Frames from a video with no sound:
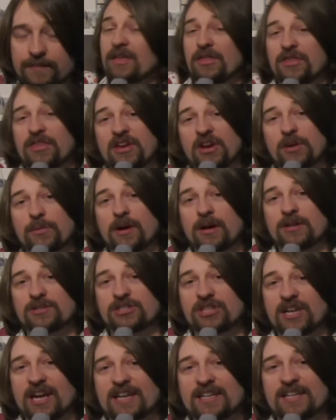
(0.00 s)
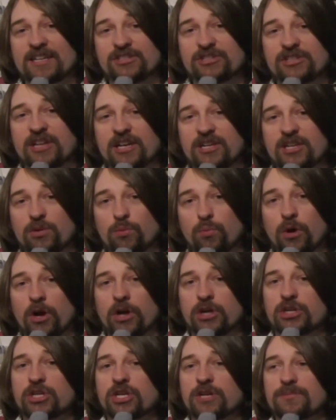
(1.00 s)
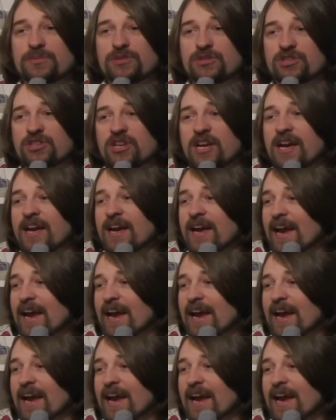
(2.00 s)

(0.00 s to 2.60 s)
And the thing about Set is that he worships